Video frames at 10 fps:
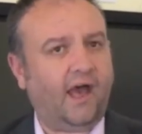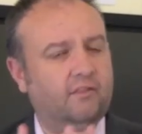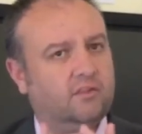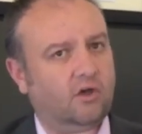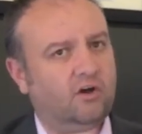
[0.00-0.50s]

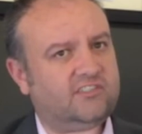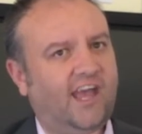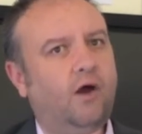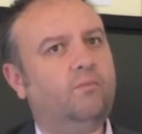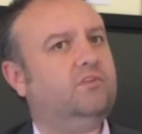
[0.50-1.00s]
and thought
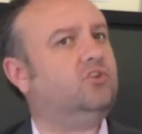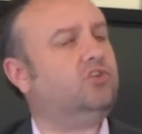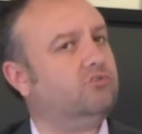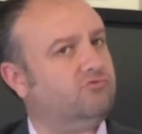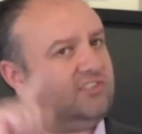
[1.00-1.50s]
out with the
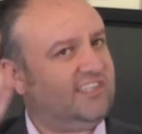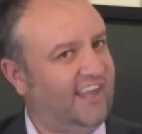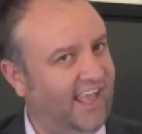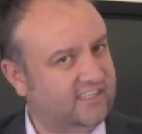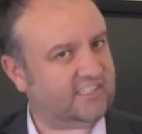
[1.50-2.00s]
children's
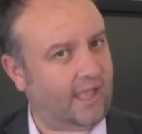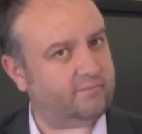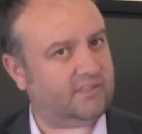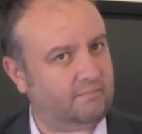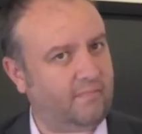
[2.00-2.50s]
next
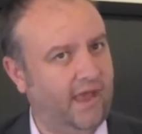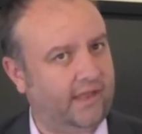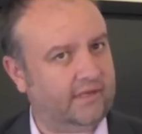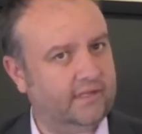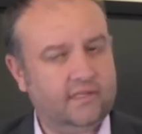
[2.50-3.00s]
steps in
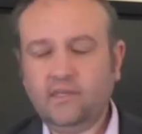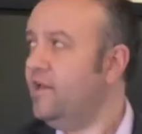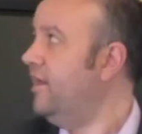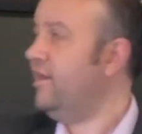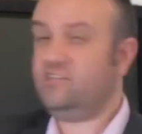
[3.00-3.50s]
mind.
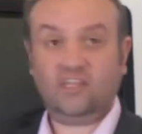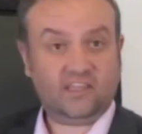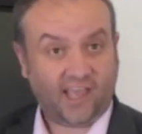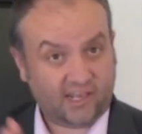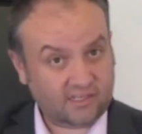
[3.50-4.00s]
Is
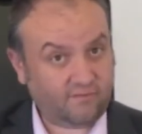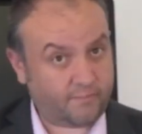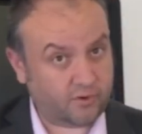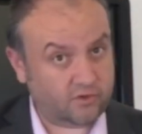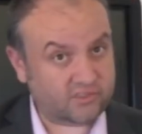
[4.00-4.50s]
it the end of
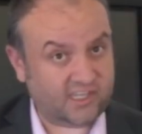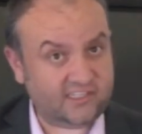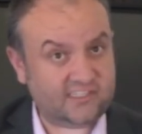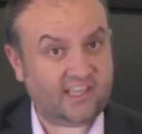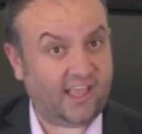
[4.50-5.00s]
a
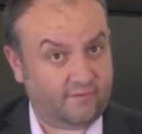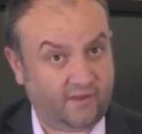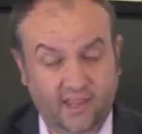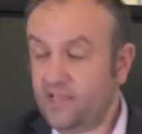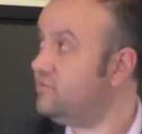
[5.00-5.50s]
process?
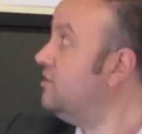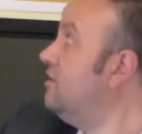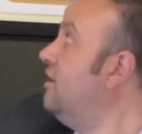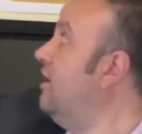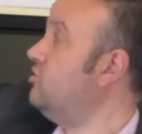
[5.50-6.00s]
If it is,
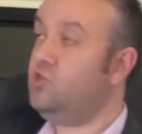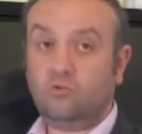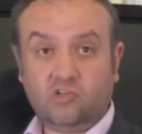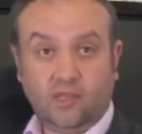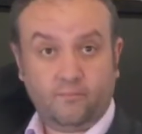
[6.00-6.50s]
it's
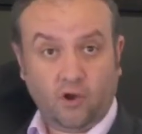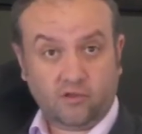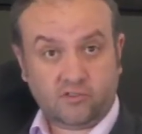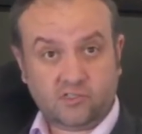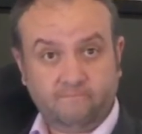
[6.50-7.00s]
usually
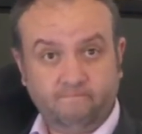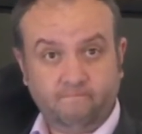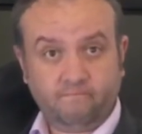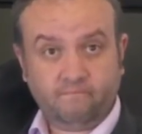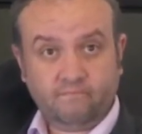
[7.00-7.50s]
bronze.
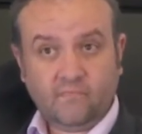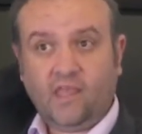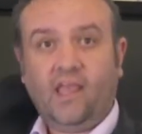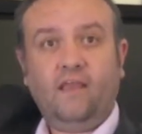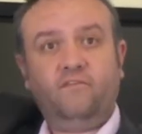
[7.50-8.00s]

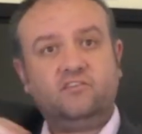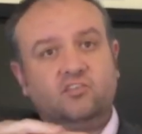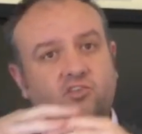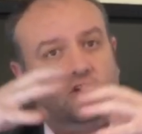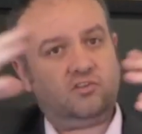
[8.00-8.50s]
If it's
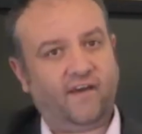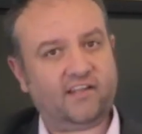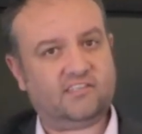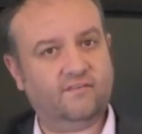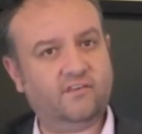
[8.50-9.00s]
a sort of
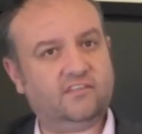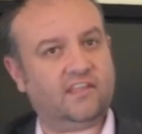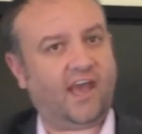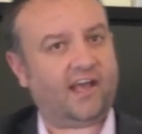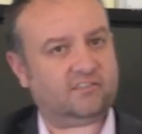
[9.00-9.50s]

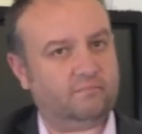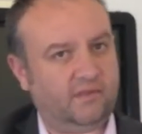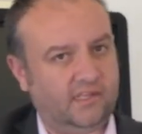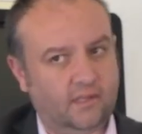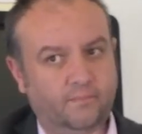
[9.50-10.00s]
activity that
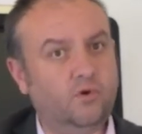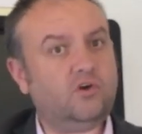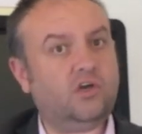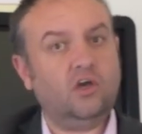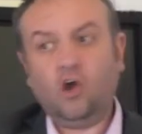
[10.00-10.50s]
hasn't been in a
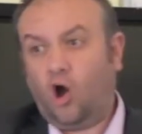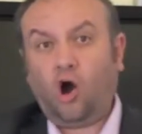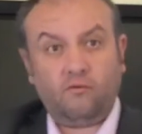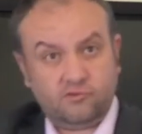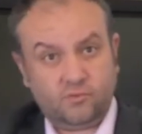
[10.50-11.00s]
book,
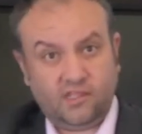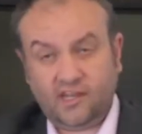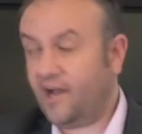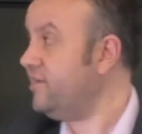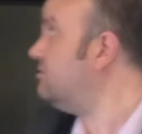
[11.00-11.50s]
always within a